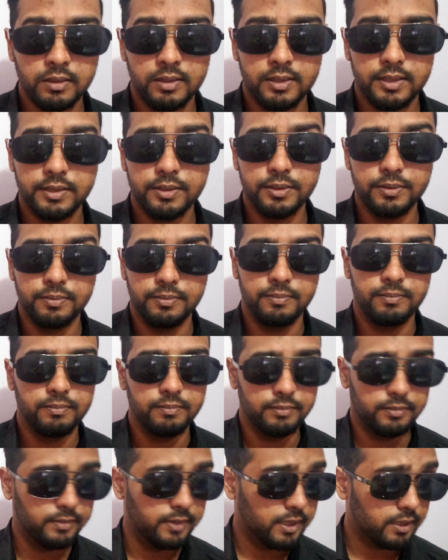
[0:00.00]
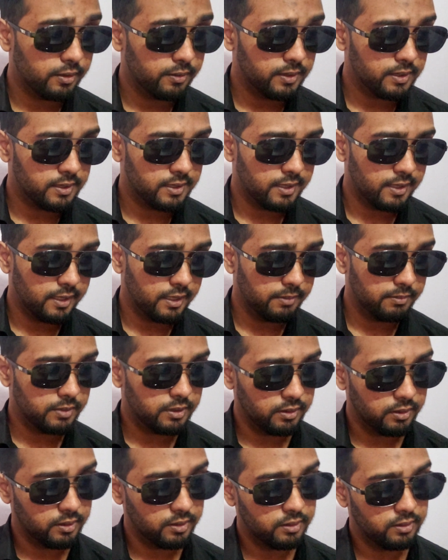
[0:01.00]
So now it's time
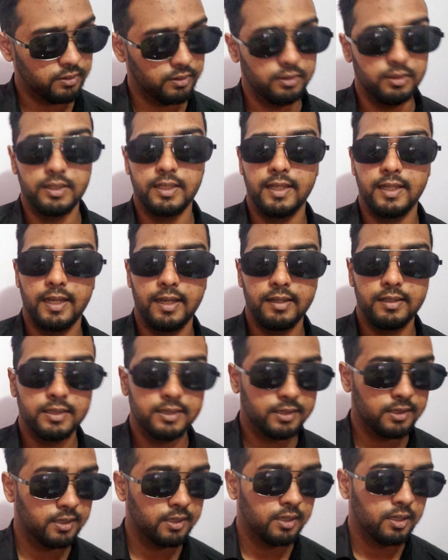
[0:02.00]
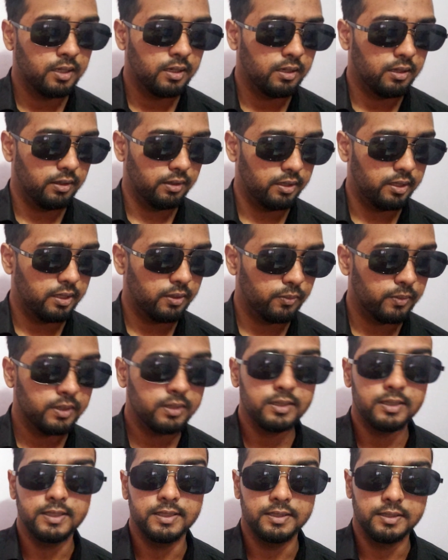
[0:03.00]
to look at the
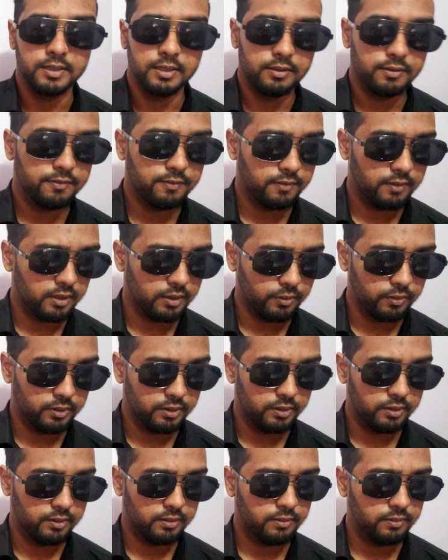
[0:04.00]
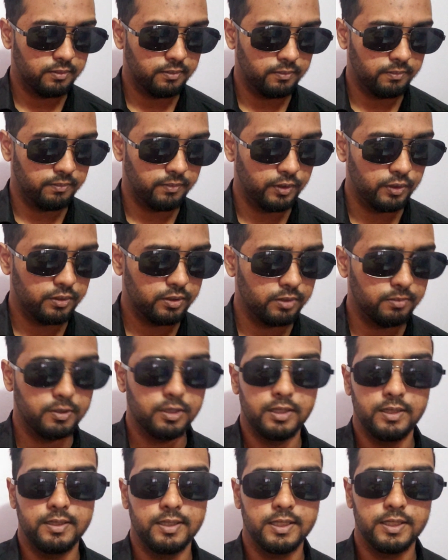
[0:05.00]
winners of our YouTube
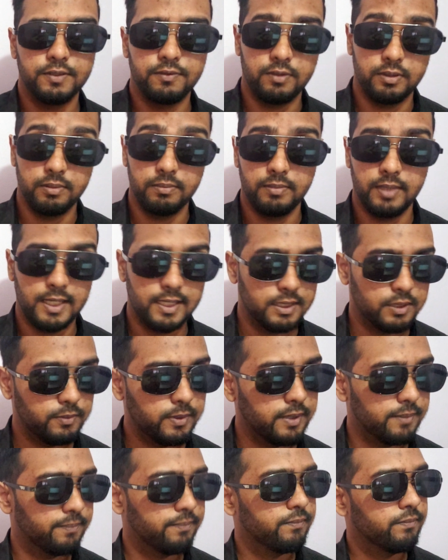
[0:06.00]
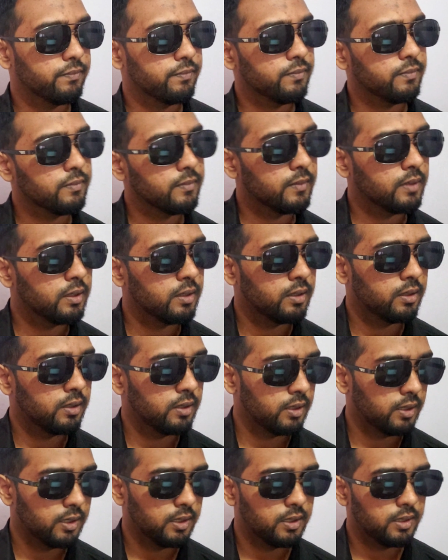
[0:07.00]
contest from last week.
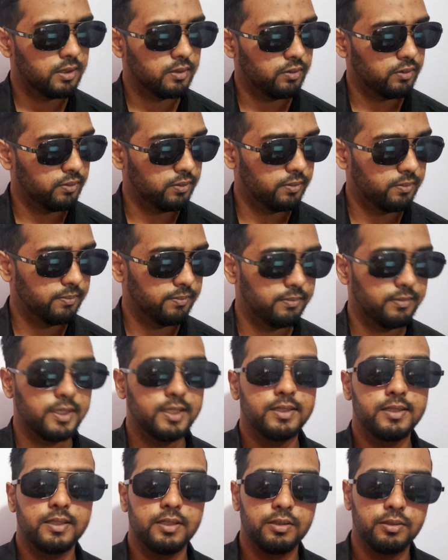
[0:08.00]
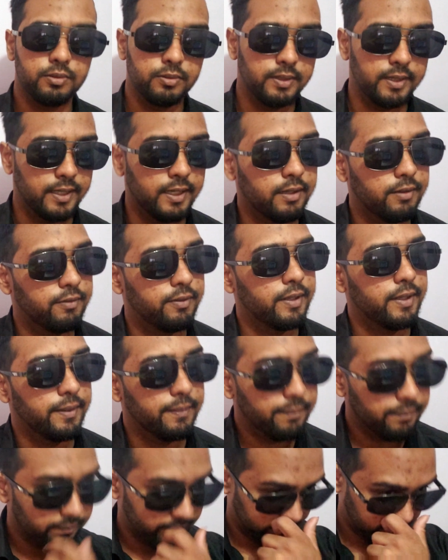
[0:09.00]
So let's see who we have here.
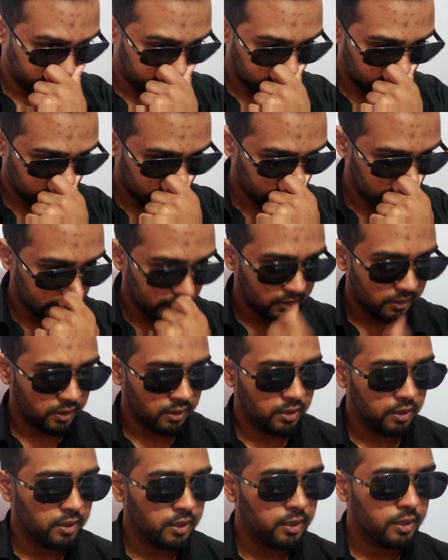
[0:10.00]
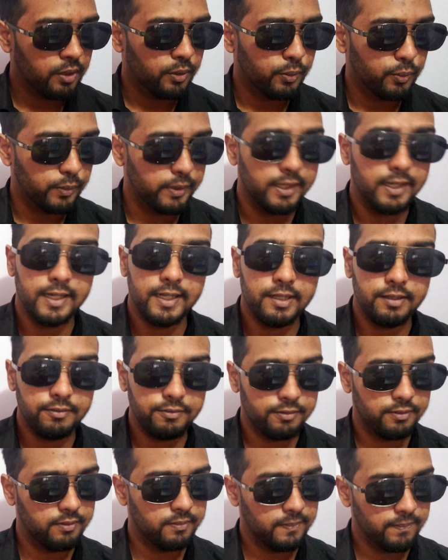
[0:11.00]
We have